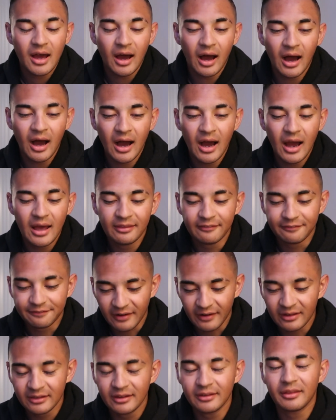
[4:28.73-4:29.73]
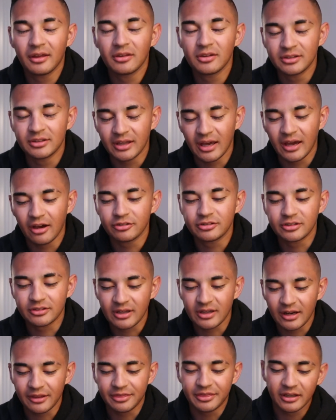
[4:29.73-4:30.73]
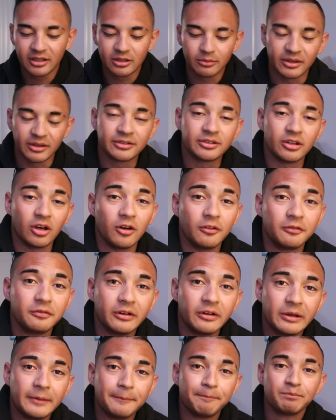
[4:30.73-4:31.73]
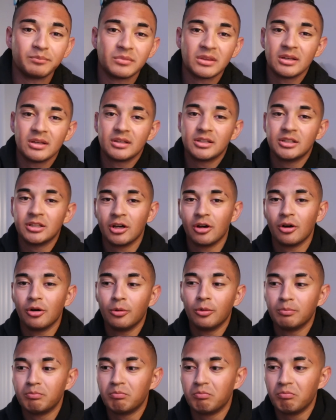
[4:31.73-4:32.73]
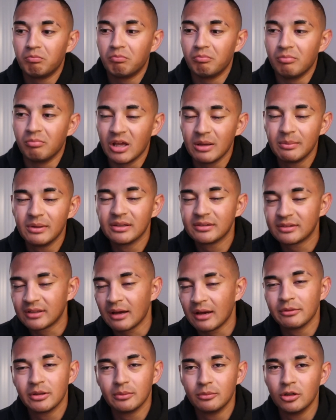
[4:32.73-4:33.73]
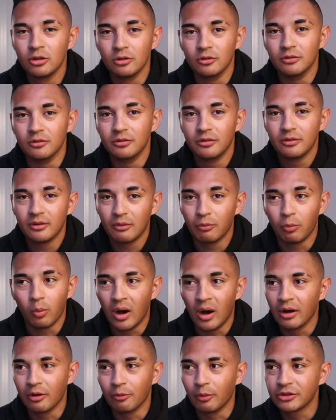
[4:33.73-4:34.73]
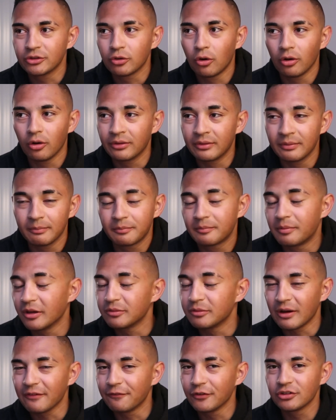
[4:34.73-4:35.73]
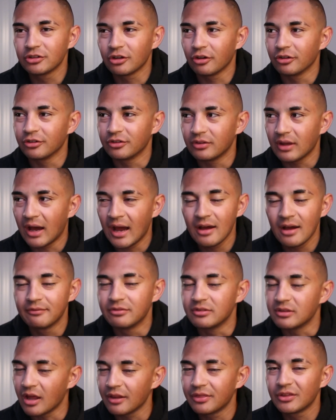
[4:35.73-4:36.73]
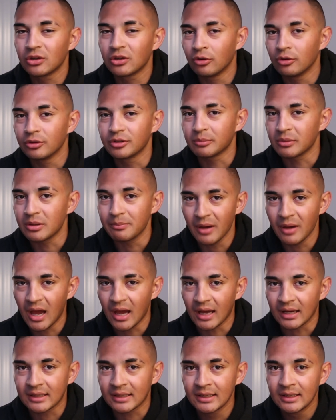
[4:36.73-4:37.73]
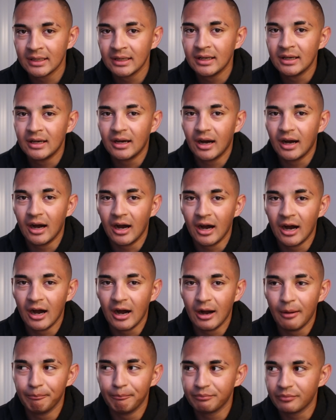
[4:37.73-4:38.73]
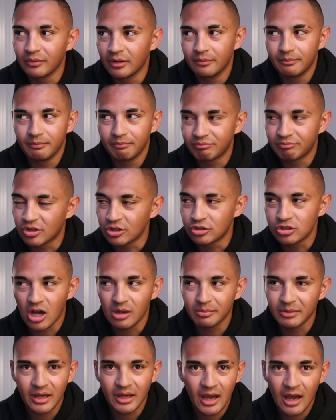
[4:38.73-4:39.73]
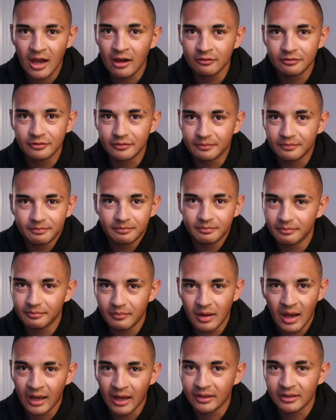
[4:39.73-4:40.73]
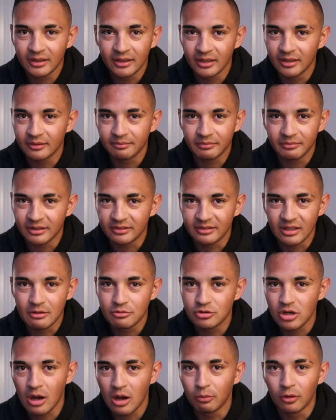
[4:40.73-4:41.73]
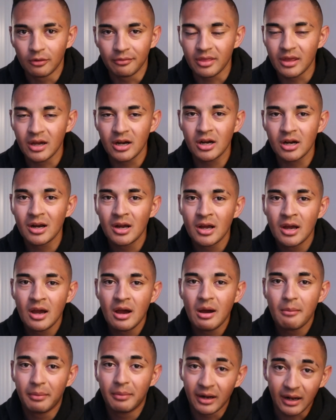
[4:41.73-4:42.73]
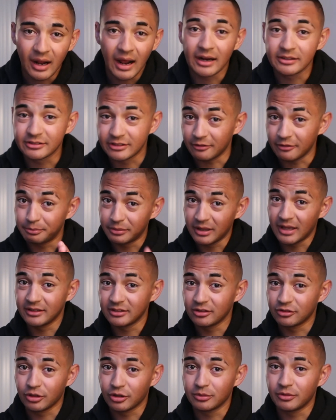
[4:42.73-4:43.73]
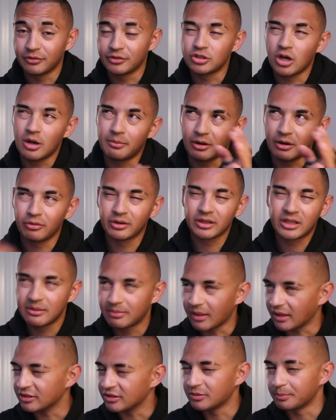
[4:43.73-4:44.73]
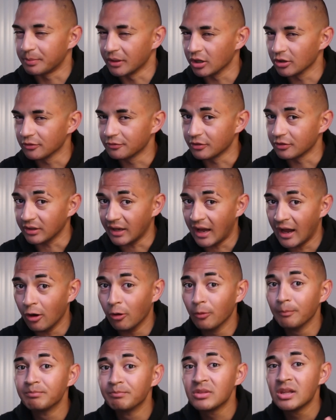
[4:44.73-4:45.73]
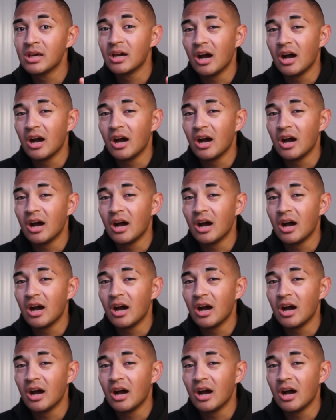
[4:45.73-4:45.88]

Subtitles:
And then finally the other day, I was just kind of thinking to myself, maybe it's time to move. Why? Because my first thought was, I have nothing holding me back. The job I have, I could get the same job over there, but I actually have plans in terms of a job. I want to keep that spared for now.